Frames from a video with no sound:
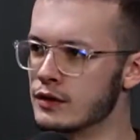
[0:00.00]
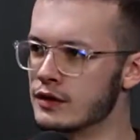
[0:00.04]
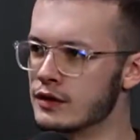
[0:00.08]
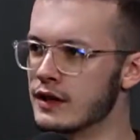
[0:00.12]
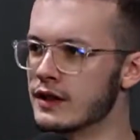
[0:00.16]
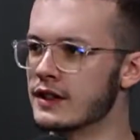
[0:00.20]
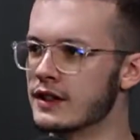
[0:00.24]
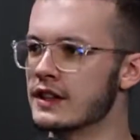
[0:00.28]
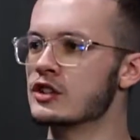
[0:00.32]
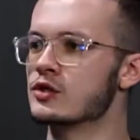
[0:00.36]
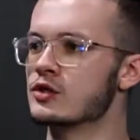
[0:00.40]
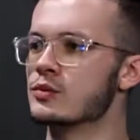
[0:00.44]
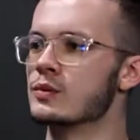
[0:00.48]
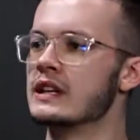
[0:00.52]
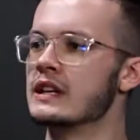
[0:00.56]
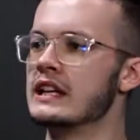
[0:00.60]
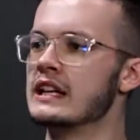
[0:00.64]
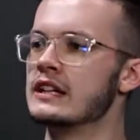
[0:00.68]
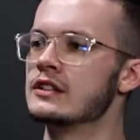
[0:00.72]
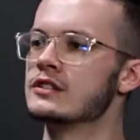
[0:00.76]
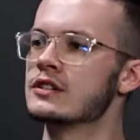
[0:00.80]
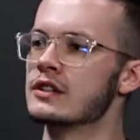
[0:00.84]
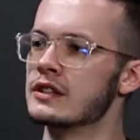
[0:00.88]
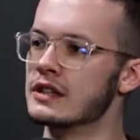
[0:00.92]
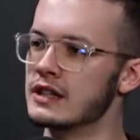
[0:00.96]
the things we
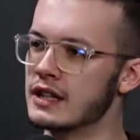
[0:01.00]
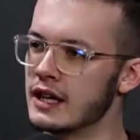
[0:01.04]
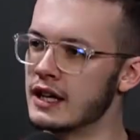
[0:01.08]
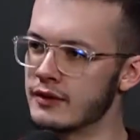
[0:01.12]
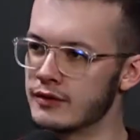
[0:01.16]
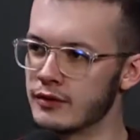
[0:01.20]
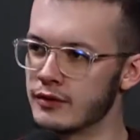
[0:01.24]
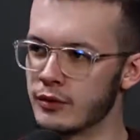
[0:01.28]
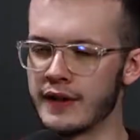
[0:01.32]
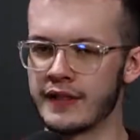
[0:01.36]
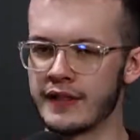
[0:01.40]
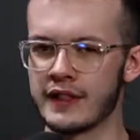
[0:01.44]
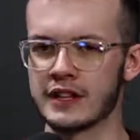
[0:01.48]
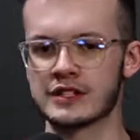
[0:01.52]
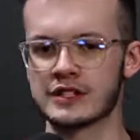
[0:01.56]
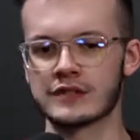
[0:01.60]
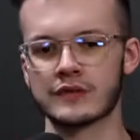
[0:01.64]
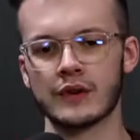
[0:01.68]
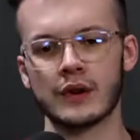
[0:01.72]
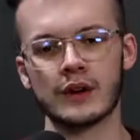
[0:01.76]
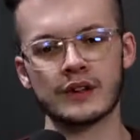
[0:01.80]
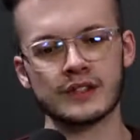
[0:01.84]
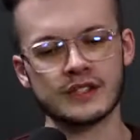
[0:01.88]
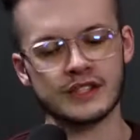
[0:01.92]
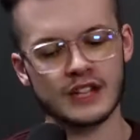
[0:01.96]
need to live, whether it's for
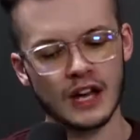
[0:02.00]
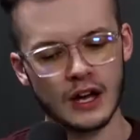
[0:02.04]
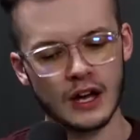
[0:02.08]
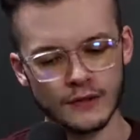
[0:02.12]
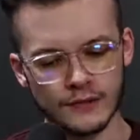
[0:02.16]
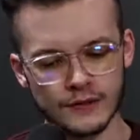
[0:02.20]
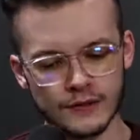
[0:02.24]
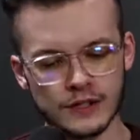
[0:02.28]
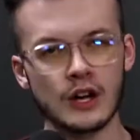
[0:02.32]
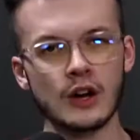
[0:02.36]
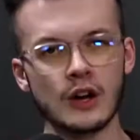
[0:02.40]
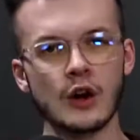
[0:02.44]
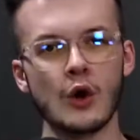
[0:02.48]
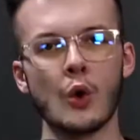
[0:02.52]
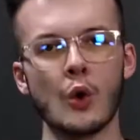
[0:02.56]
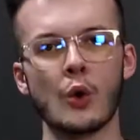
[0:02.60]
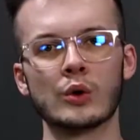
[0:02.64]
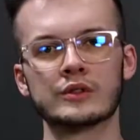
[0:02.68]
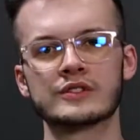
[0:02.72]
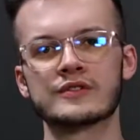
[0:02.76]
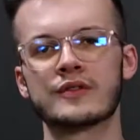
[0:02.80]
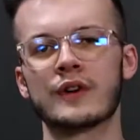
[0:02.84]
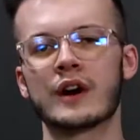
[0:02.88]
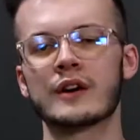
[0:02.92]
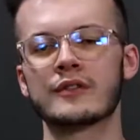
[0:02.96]
ourselves or
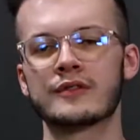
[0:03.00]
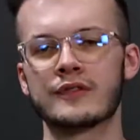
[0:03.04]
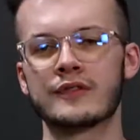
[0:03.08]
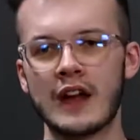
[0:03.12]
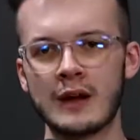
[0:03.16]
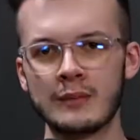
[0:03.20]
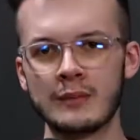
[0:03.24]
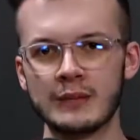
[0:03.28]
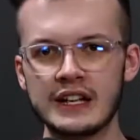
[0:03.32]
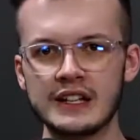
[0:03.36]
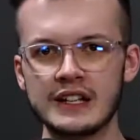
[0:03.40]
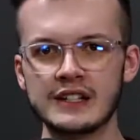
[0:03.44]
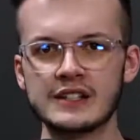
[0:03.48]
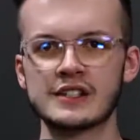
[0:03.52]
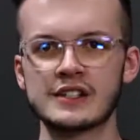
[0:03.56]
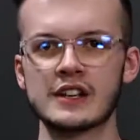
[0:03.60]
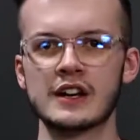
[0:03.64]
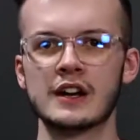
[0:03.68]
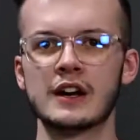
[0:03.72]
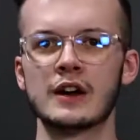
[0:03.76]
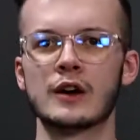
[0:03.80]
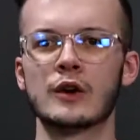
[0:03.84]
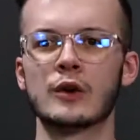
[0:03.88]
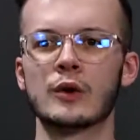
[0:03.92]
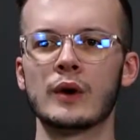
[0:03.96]
it's for our families
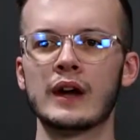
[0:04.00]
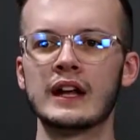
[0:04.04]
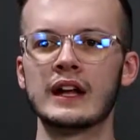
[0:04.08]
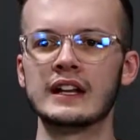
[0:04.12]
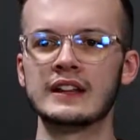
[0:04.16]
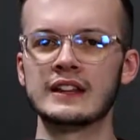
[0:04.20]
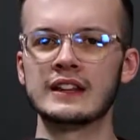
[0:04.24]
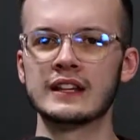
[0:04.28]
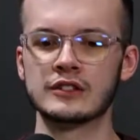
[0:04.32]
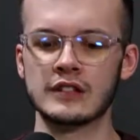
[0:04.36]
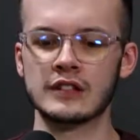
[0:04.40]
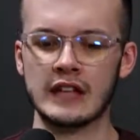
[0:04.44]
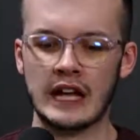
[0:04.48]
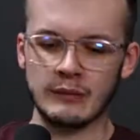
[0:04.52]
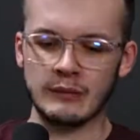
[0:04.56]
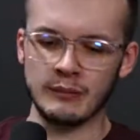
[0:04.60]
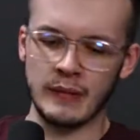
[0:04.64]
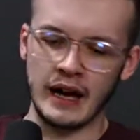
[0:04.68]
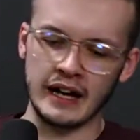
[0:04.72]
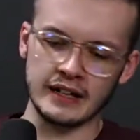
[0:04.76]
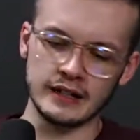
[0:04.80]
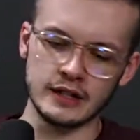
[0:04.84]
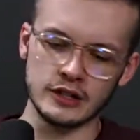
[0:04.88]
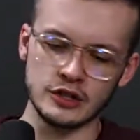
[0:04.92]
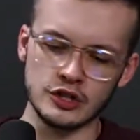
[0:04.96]
or anything to that
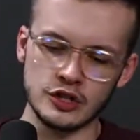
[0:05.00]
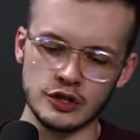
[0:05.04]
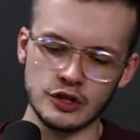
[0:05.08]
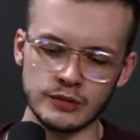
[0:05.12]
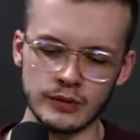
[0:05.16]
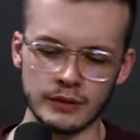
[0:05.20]
magnitude.